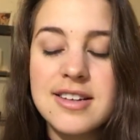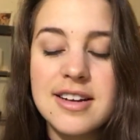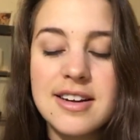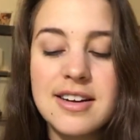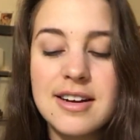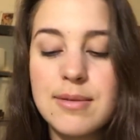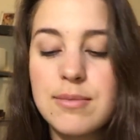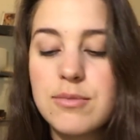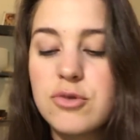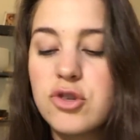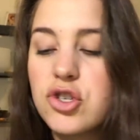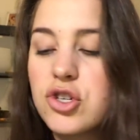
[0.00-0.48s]
And
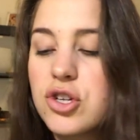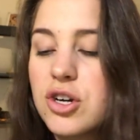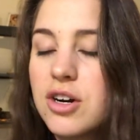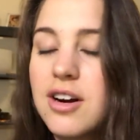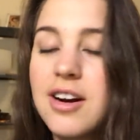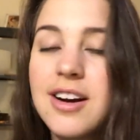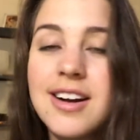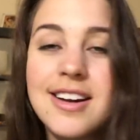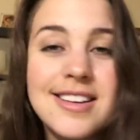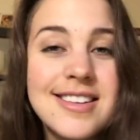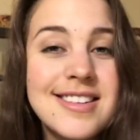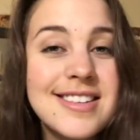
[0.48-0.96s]
I'm
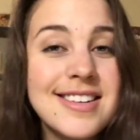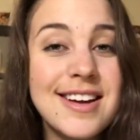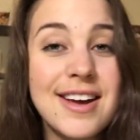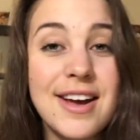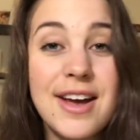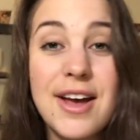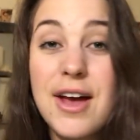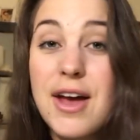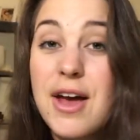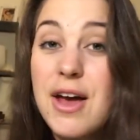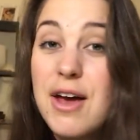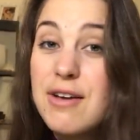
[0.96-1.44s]
sure it's a
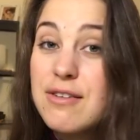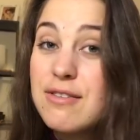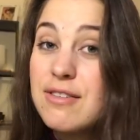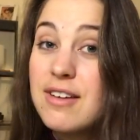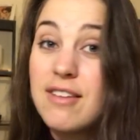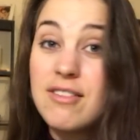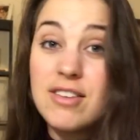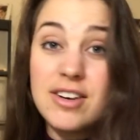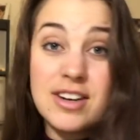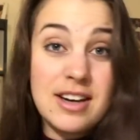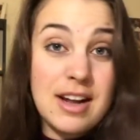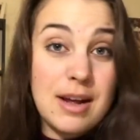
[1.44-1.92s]

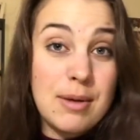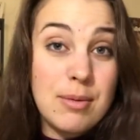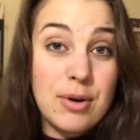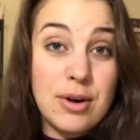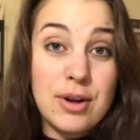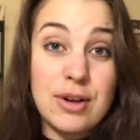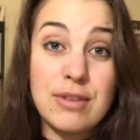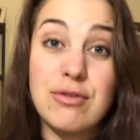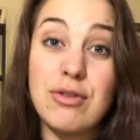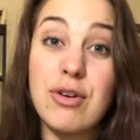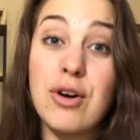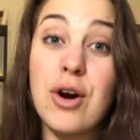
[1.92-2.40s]
favorite
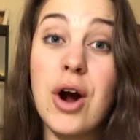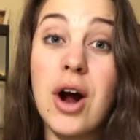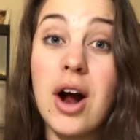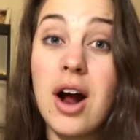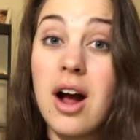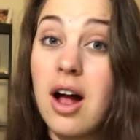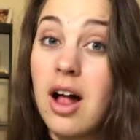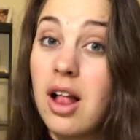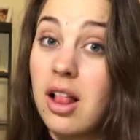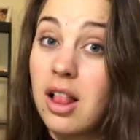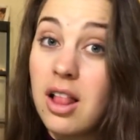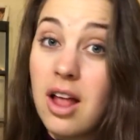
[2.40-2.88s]
neighborhood for
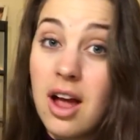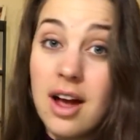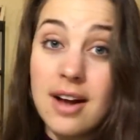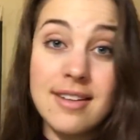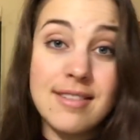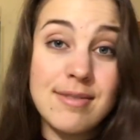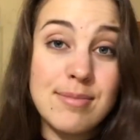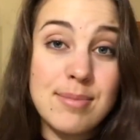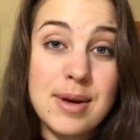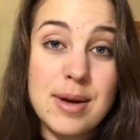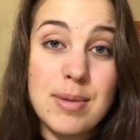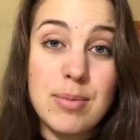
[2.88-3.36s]
a lot
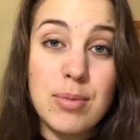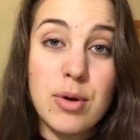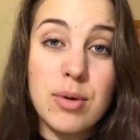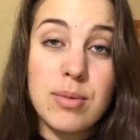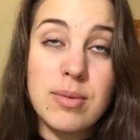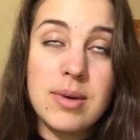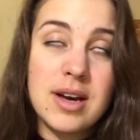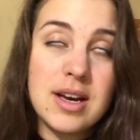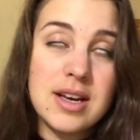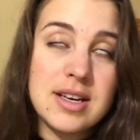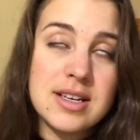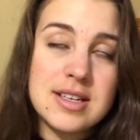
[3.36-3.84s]
of people
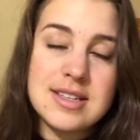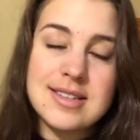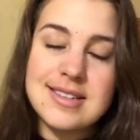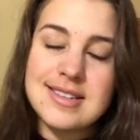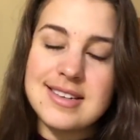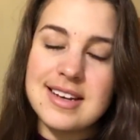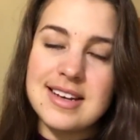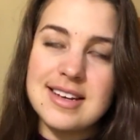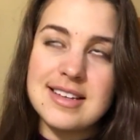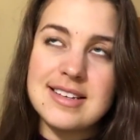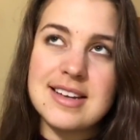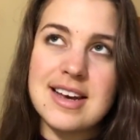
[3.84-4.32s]
because
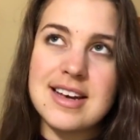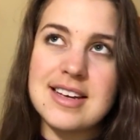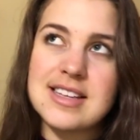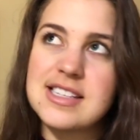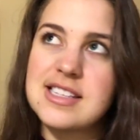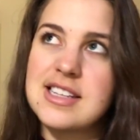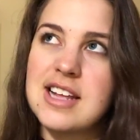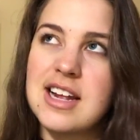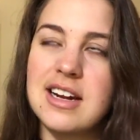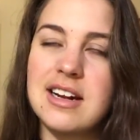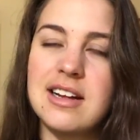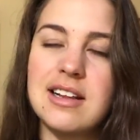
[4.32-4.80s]
it's
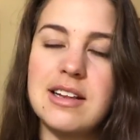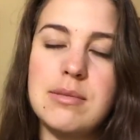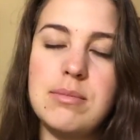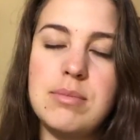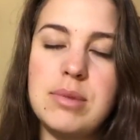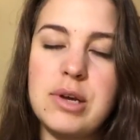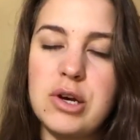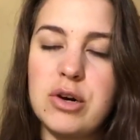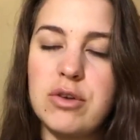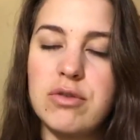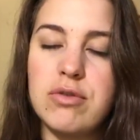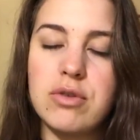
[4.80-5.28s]
aesthetically
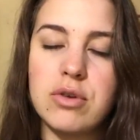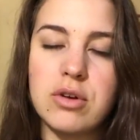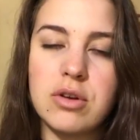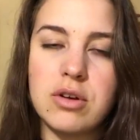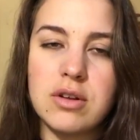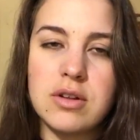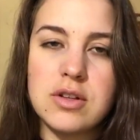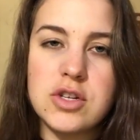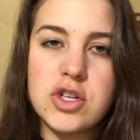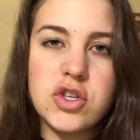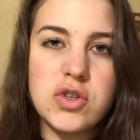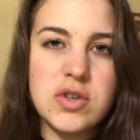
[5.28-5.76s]

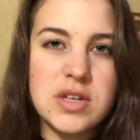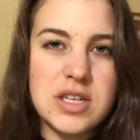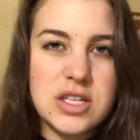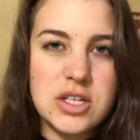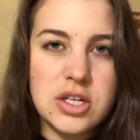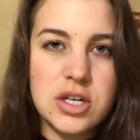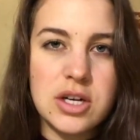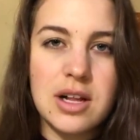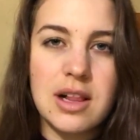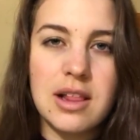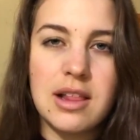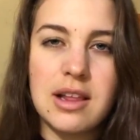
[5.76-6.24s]
beautiful. The streets
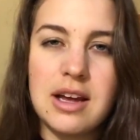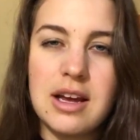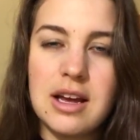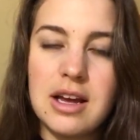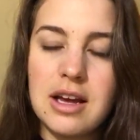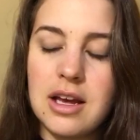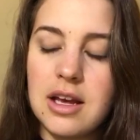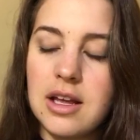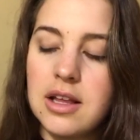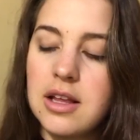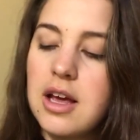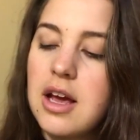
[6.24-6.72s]
are
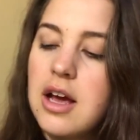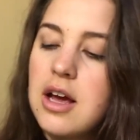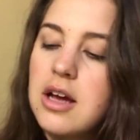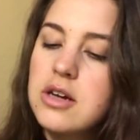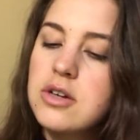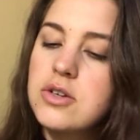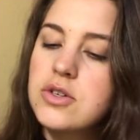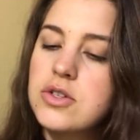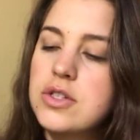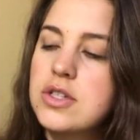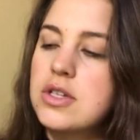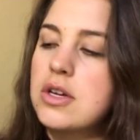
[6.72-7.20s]
clean,
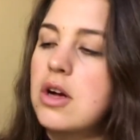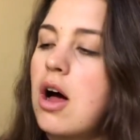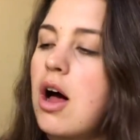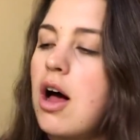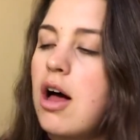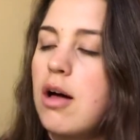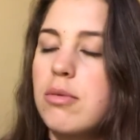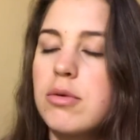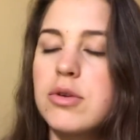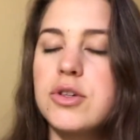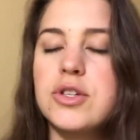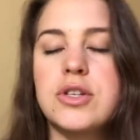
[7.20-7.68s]
there's
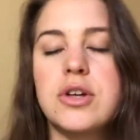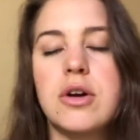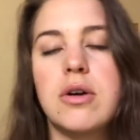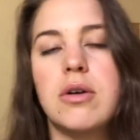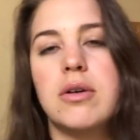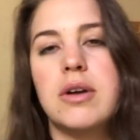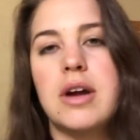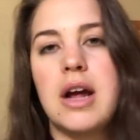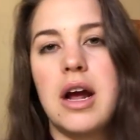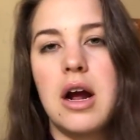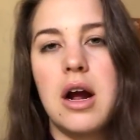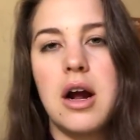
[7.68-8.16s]

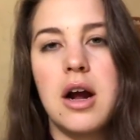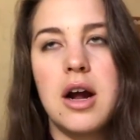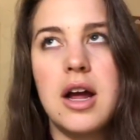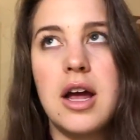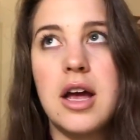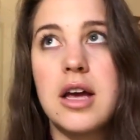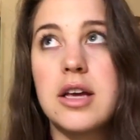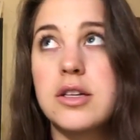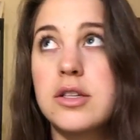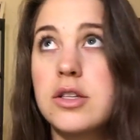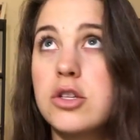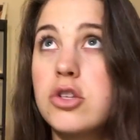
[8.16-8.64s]
cobblestone
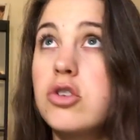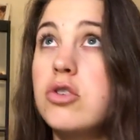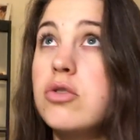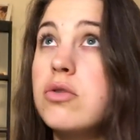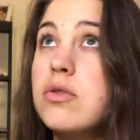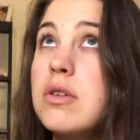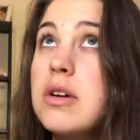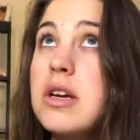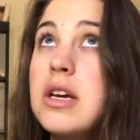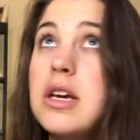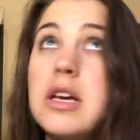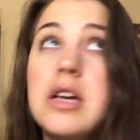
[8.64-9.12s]
areas, the
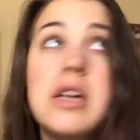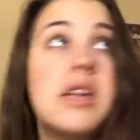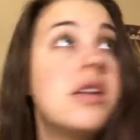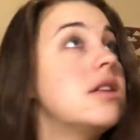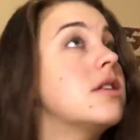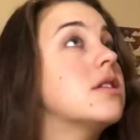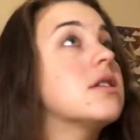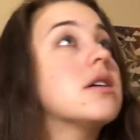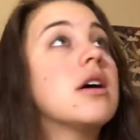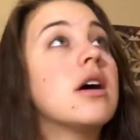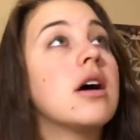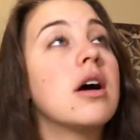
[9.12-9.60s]

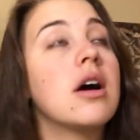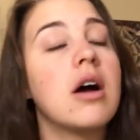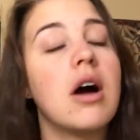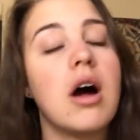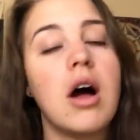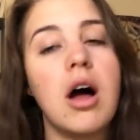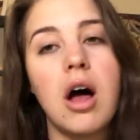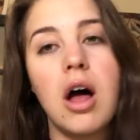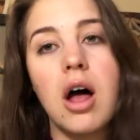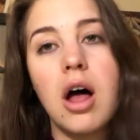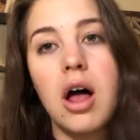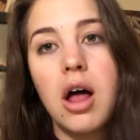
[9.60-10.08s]
trees are
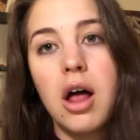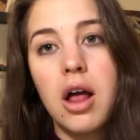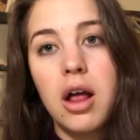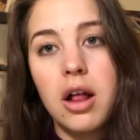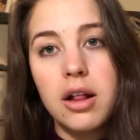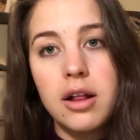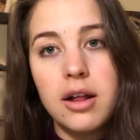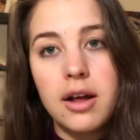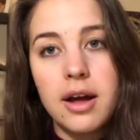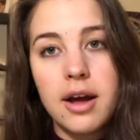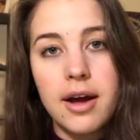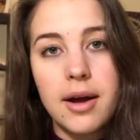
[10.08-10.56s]

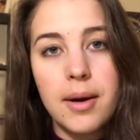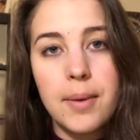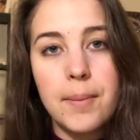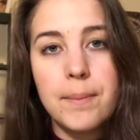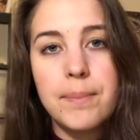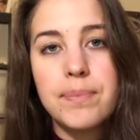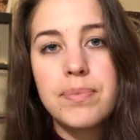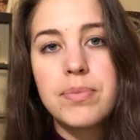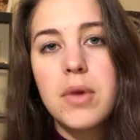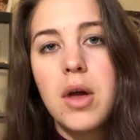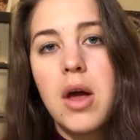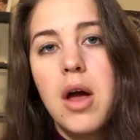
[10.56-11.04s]
all
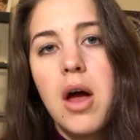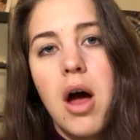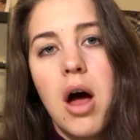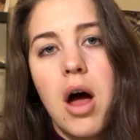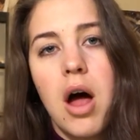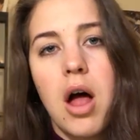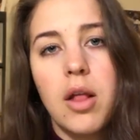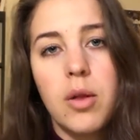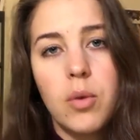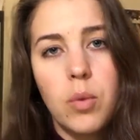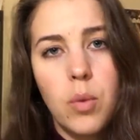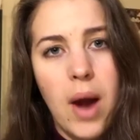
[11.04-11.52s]

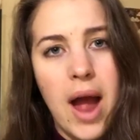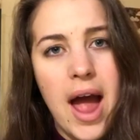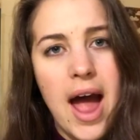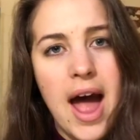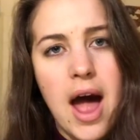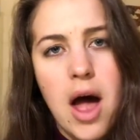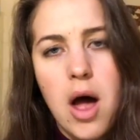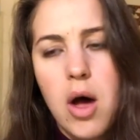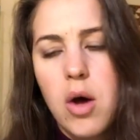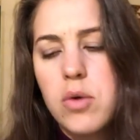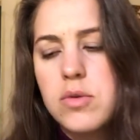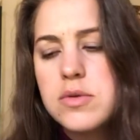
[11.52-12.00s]

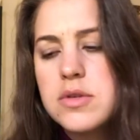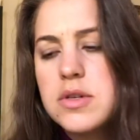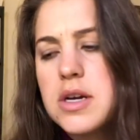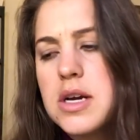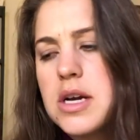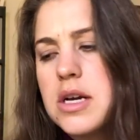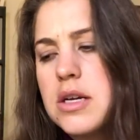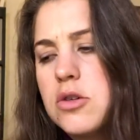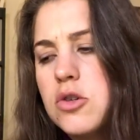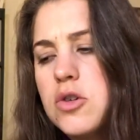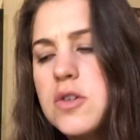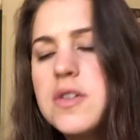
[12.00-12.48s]
around,
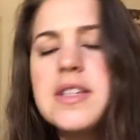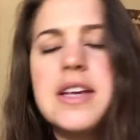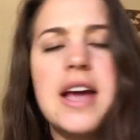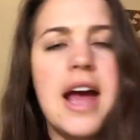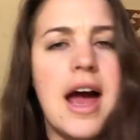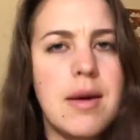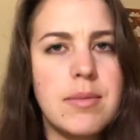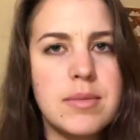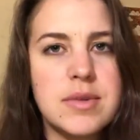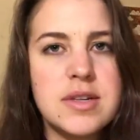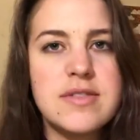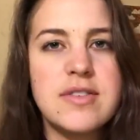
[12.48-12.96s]
and just the
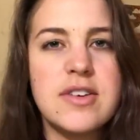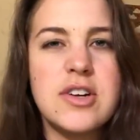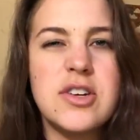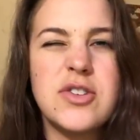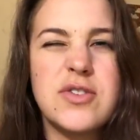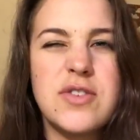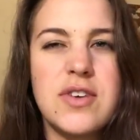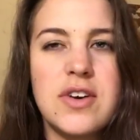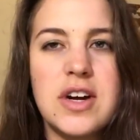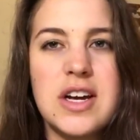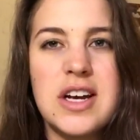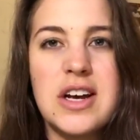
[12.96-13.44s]
atmosphere is
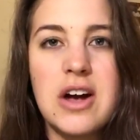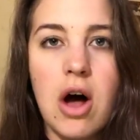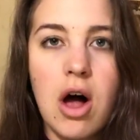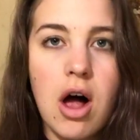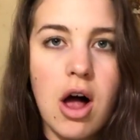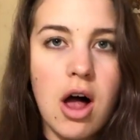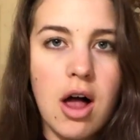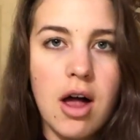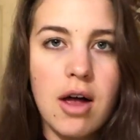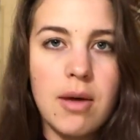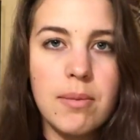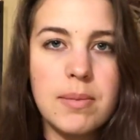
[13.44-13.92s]
very
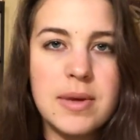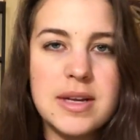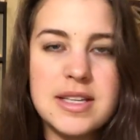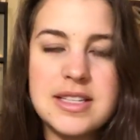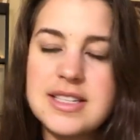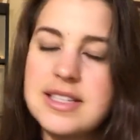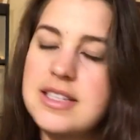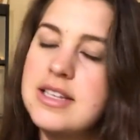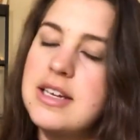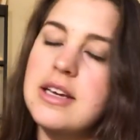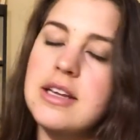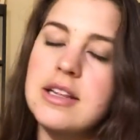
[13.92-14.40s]
calm but
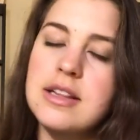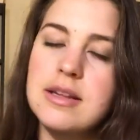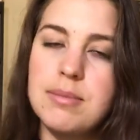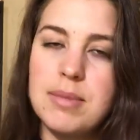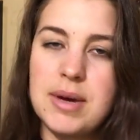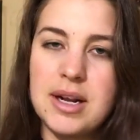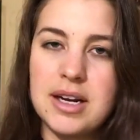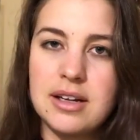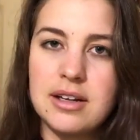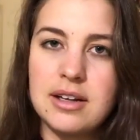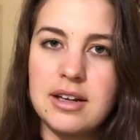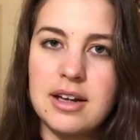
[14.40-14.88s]
still in the
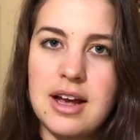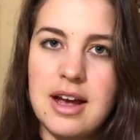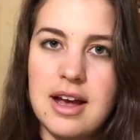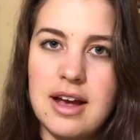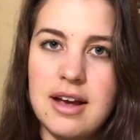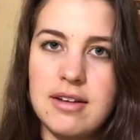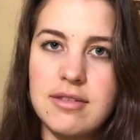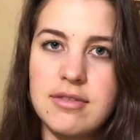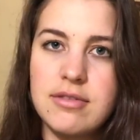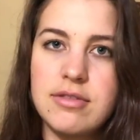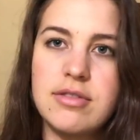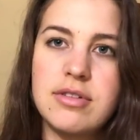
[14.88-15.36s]
middle
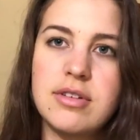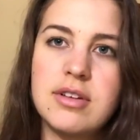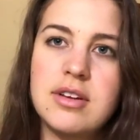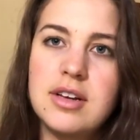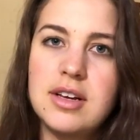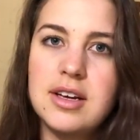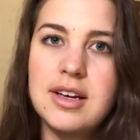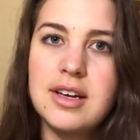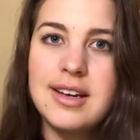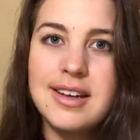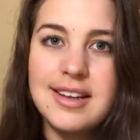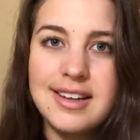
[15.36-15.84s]
of
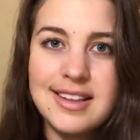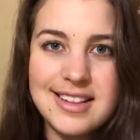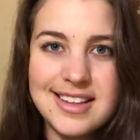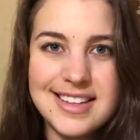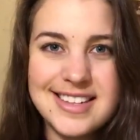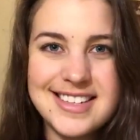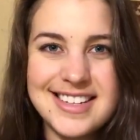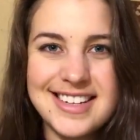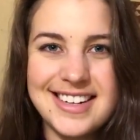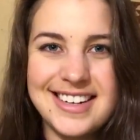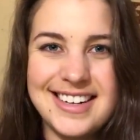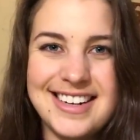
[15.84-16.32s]
the
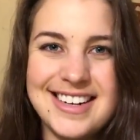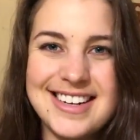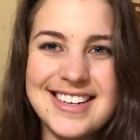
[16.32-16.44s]
city